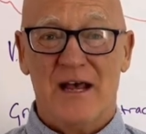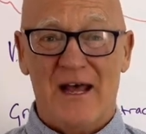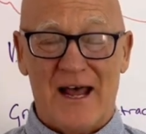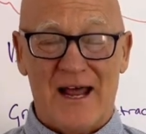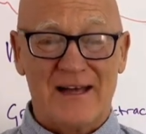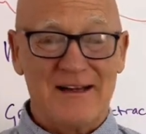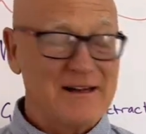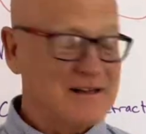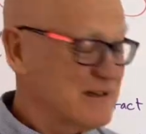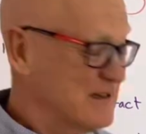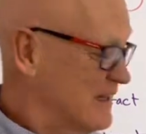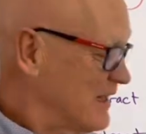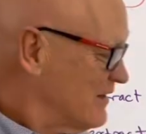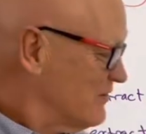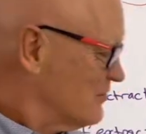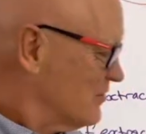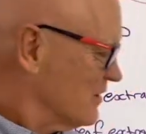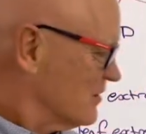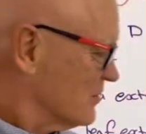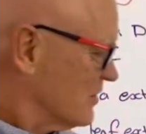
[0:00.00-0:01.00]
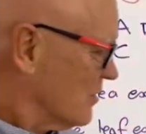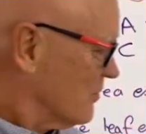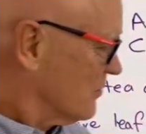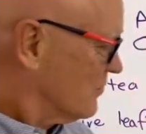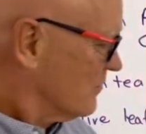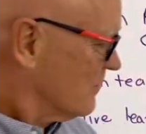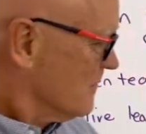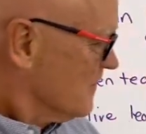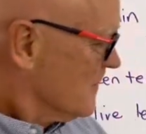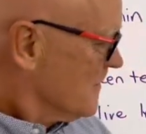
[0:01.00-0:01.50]
and cleansing dose.
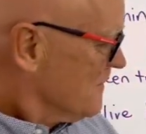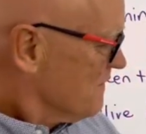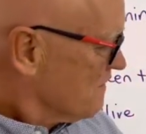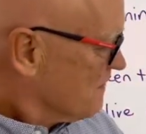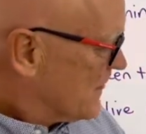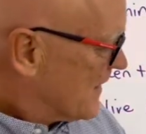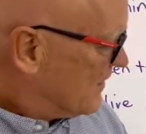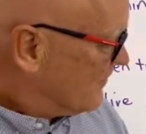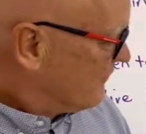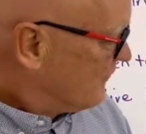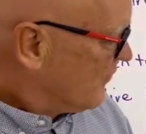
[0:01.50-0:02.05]
And